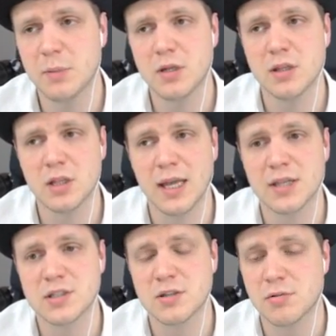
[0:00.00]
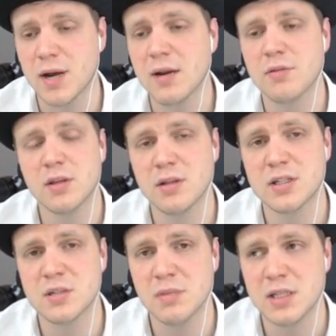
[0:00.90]
but nonetheless, throughout the
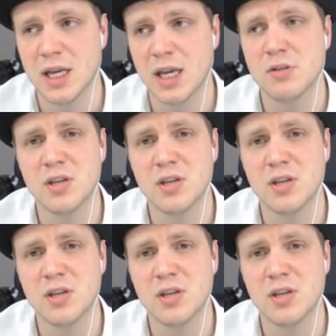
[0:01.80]
early to mid game,